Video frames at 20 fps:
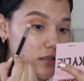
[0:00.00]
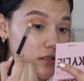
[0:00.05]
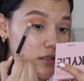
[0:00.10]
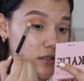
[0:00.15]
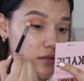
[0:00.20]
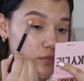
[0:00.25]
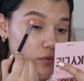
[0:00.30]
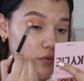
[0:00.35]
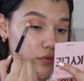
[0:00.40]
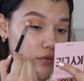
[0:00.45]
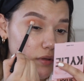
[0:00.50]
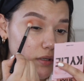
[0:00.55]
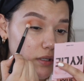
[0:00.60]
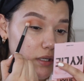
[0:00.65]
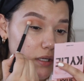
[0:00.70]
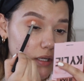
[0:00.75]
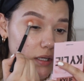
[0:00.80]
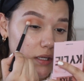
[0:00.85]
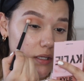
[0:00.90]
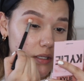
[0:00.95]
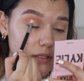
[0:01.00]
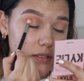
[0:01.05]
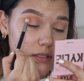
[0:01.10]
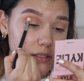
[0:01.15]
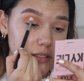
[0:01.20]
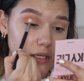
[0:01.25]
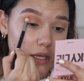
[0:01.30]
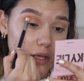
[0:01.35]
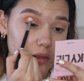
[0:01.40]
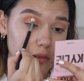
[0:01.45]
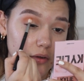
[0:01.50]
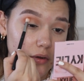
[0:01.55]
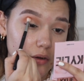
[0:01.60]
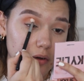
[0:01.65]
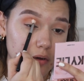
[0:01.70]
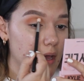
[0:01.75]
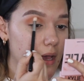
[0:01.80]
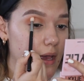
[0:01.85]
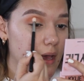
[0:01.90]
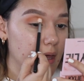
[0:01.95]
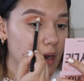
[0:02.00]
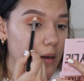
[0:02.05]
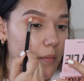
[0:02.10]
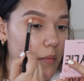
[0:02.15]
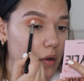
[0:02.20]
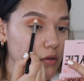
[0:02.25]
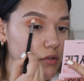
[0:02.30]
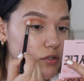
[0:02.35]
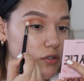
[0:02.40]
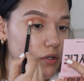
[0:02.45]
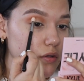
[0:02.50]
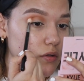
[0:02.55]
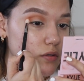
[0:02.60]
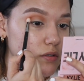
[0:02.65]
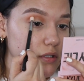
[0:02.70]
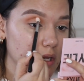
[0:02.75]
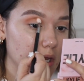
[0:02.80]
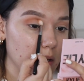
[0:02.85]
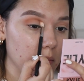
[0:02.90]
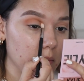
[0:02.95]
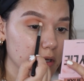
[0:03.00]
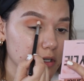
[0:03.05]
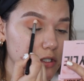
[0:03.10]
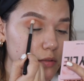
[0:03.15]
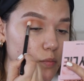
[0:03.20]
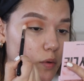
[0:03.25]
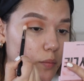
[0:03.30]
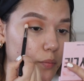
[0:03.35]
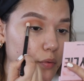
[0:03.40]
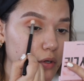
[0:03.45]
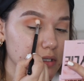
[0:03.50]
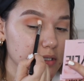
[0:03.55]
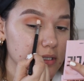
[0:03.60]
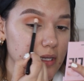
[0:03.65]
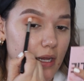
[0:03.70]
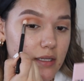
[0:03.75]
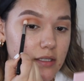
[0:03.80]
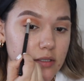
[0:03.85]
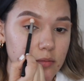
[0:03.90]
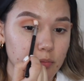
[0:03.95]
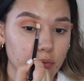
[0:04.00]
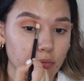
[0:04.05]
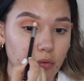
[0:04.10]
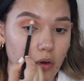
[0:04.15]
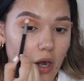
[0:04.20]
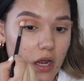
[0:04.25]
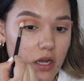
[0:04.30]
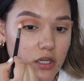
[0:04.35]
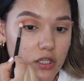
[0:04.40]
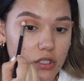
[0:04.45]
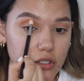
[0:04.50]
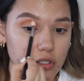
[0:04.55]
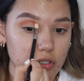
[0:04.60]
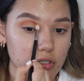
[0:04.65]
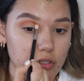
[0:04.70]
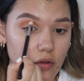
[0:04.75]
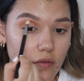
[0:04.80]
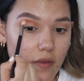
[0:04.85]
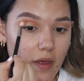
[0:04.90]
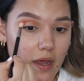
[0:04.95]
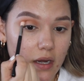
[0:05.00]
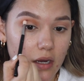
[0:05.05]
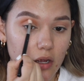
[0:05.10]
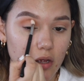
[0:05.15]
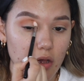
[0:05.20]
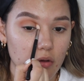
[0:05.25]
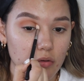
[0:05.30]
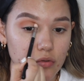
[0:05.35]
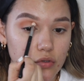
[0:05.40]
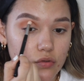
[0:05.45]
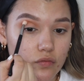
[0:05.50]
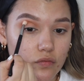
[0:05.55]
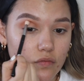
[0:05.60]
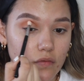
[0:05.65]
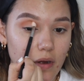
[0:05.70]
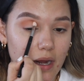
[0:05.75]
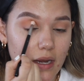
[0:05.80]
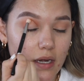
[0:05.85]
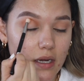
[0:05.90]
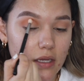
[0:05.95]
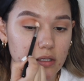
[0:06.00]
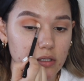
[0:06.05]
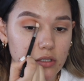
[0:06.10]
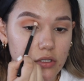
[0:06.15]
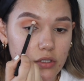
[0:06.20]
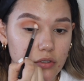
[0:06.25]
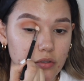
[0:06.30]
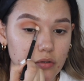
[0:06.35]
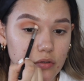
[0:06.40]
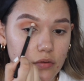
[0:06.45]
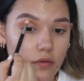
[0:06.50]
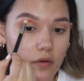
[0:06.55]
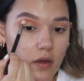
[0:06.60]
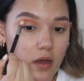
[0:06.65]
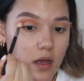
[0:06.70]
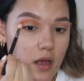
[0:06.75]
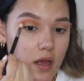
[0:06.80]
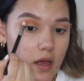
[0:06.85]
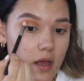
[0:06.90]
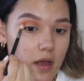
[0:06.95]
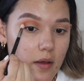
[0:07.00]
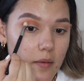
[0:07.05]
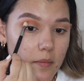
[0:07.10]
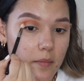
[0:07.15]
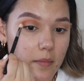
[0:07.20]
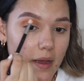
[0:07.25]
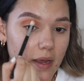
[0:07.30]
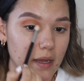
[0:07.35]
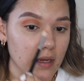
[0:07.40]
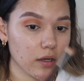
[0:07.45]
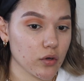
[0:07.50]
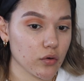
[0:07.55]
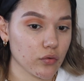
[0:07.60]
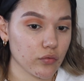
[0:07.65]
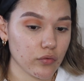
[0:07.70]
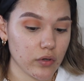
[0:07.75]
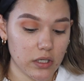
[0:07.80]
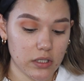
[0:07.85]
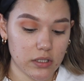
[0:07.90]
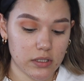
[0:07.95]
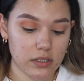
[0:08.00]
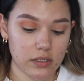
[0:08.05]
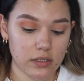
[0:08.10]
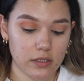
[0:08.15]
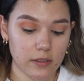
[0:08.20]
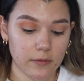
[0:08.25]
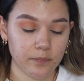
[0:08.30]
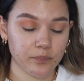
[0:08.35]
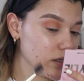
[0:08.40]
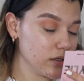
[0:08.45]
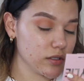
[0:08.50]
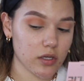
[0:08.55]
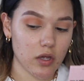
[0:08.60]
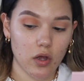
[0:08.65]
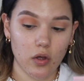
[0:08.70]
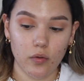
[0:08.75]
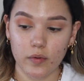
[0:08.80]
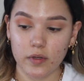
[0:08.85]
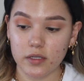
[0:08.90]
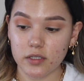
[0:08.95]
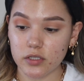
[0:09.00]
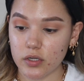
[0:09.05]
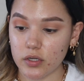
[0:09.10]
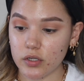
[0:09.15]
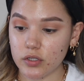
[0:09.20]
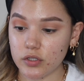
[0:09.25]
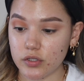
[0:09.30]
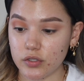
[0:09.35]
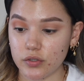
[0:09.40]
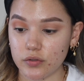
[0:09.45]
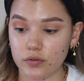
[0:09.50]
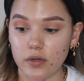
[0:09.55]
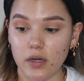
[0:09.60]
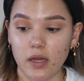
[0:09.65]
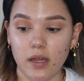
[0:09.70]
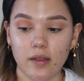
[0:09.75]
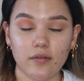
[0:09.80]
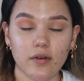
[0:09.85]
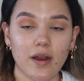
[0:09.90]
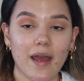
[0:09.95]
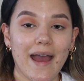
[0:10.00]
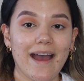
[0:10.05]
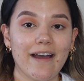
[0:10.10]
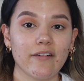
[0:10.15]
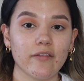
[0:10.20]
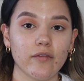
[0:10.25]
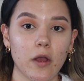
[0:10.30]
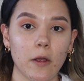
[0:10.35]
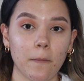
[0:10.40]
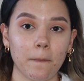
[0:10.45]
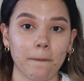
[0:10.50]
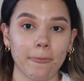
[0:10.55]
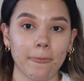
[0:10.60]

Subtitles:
smoothly together. And I'm also using a much more precise brush so that it goes right into my crease. It's always good too to even have